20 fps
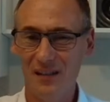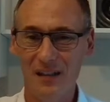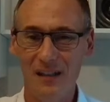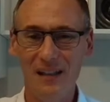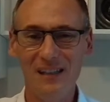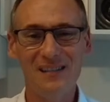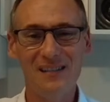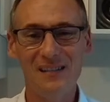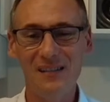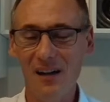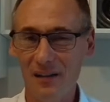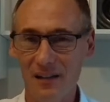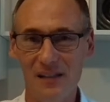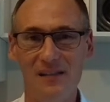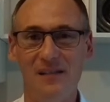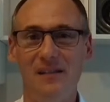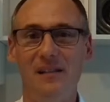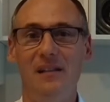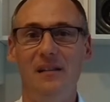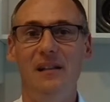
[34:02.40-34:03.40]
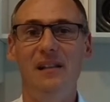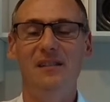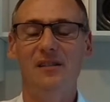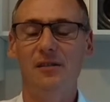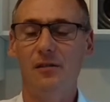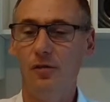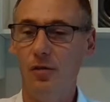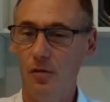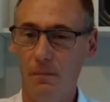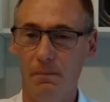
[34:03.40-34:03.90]
it's not easy,
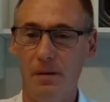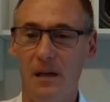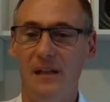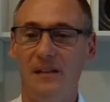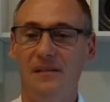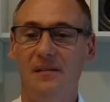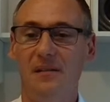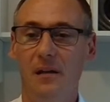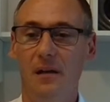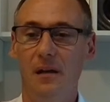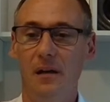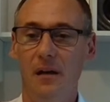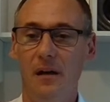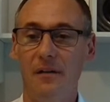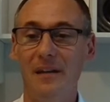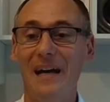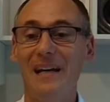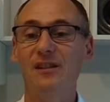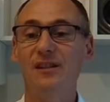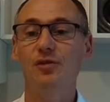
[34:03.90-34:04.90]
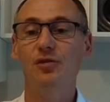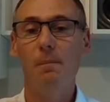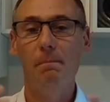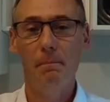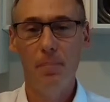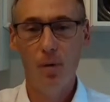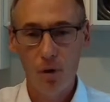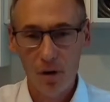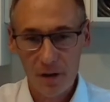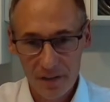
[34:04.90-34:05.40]
it's complex. And I
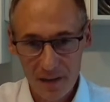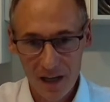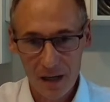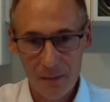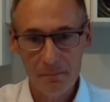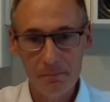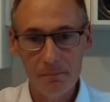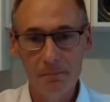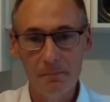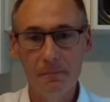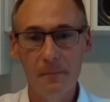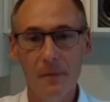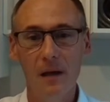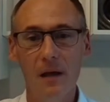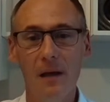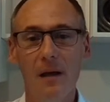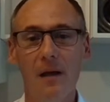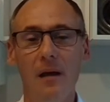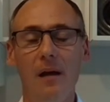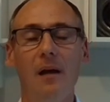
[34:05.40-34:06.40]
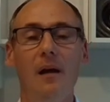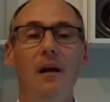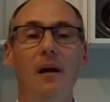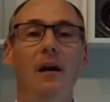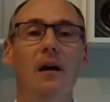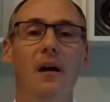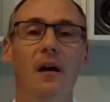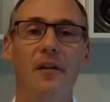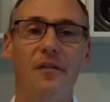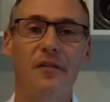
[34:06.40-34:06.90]
support them
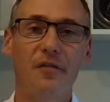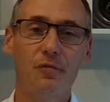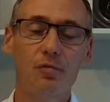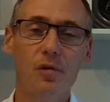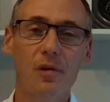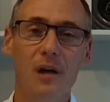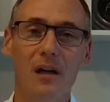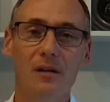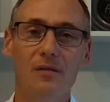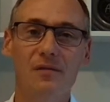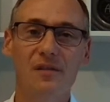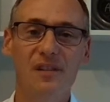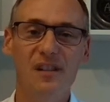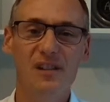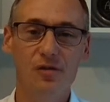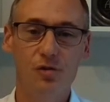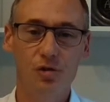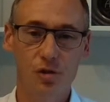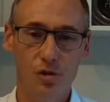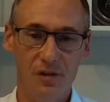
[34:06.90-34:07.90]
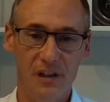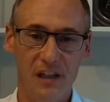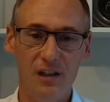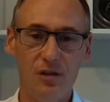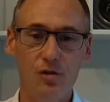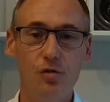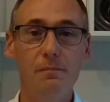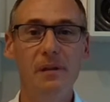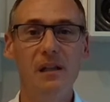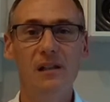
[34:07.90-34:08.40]
throughout this
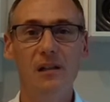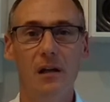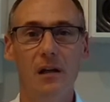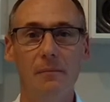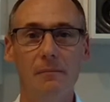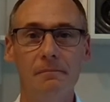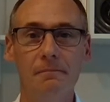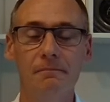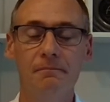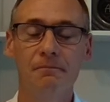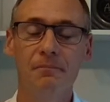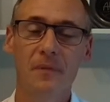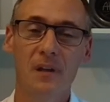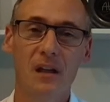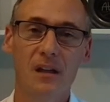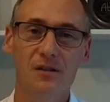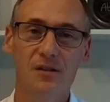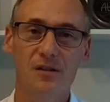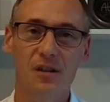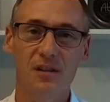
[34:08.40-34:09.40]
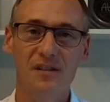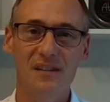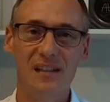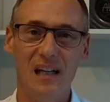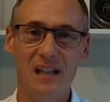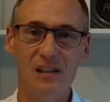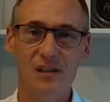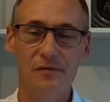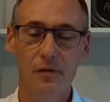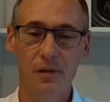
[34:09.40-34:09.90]
journey to become
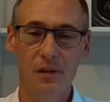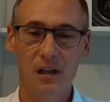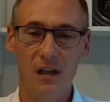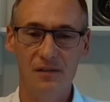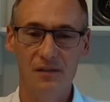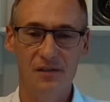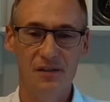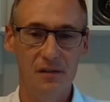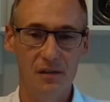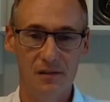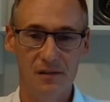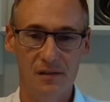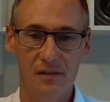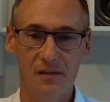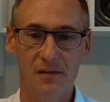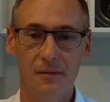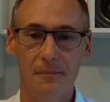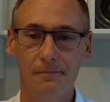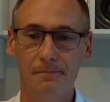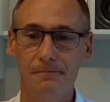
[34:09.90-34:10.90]
successful consultant.